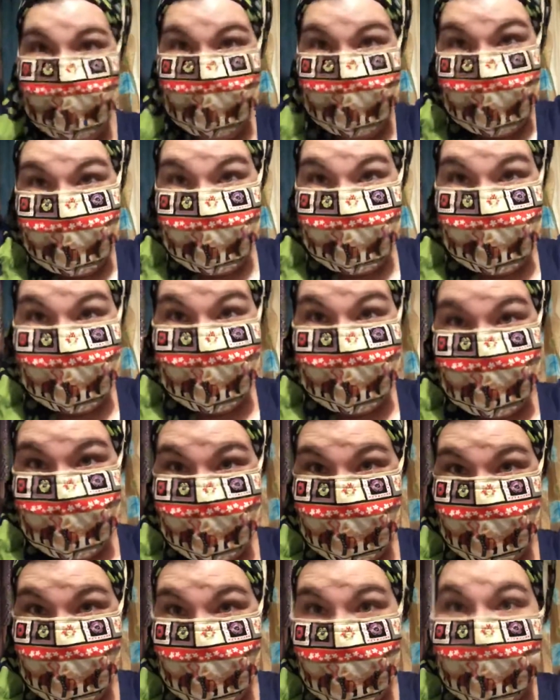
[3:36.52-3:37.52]
then
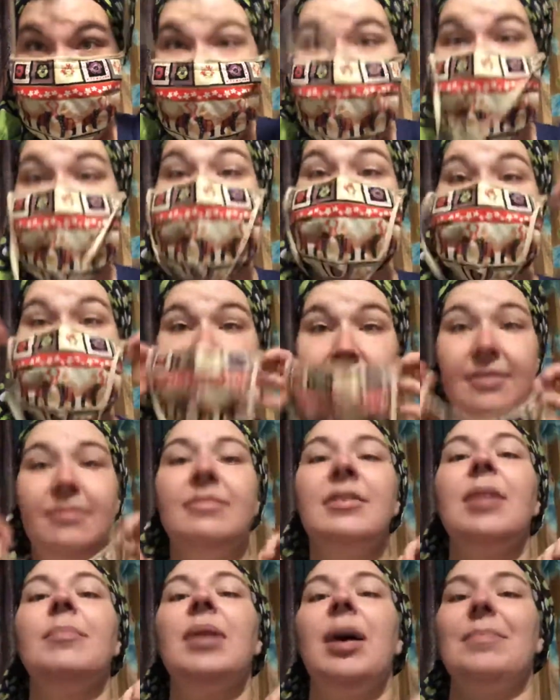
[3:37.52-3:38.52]

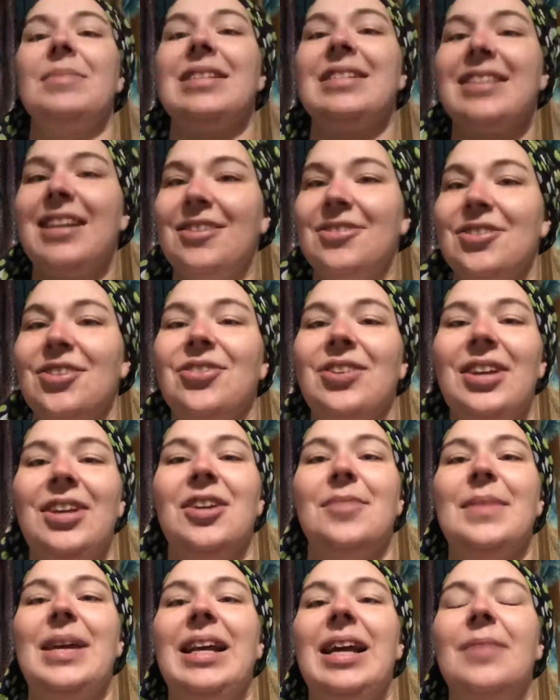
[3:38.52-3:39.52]
pop this down so you can hear
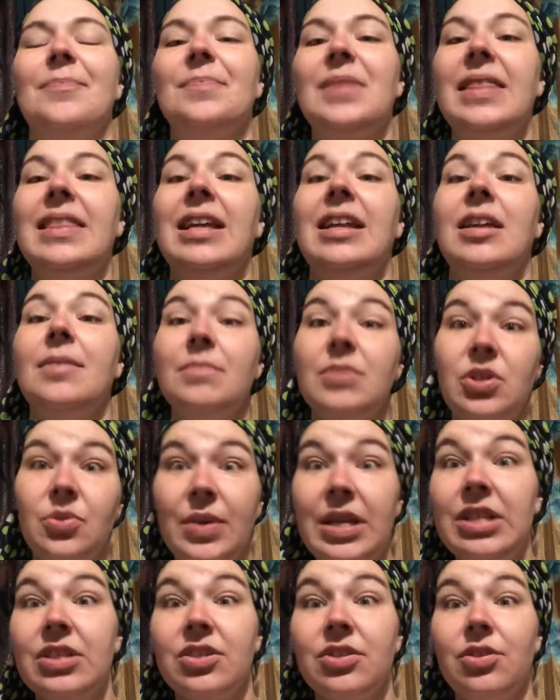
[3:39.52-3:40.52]
me again. And then in
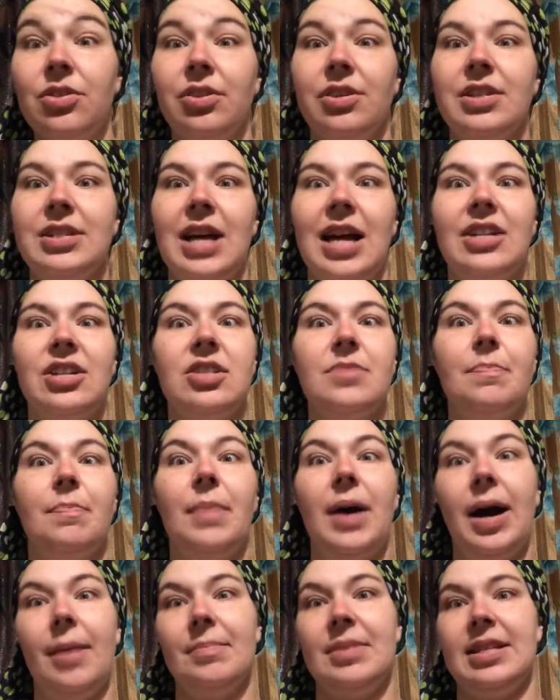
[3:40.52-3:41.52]
between stores, I just
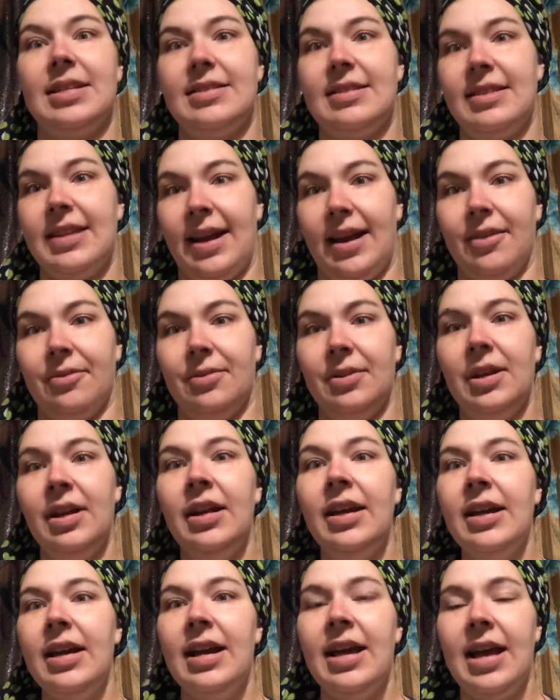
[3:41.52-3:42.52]
pop this down,
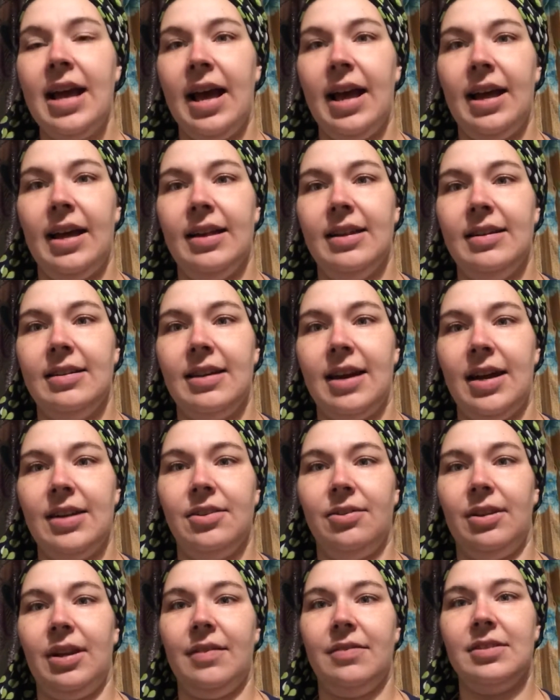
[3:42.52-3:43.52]
and I
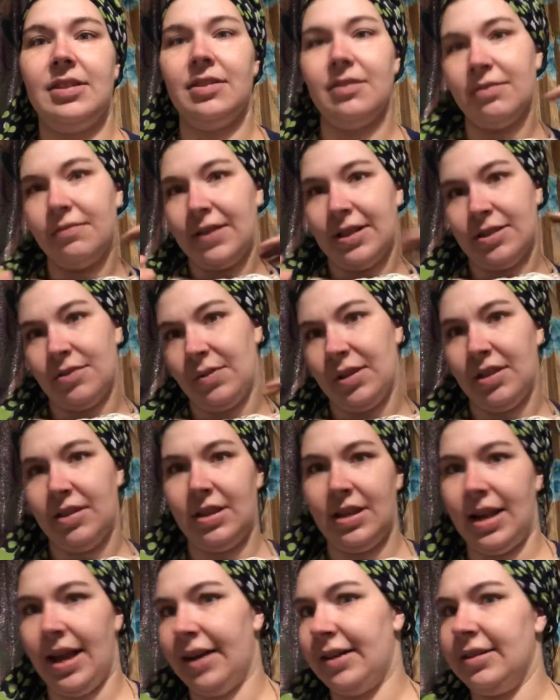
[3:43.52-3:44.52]
don't have to fuss with the
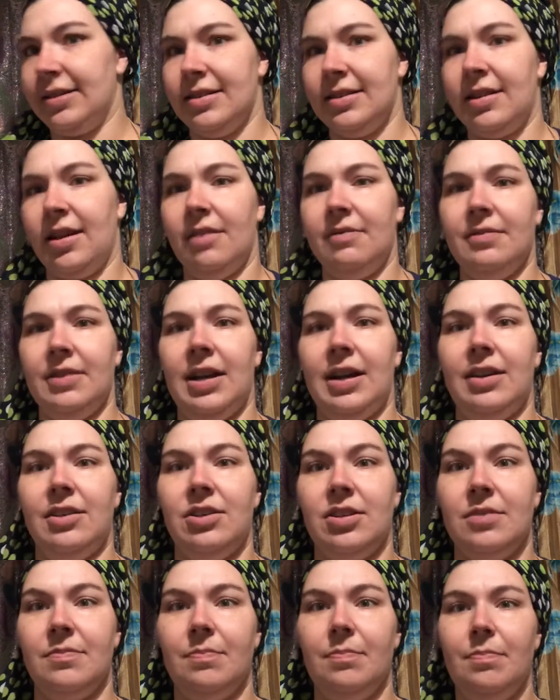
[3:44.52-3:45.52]
neck and stuff, and I can just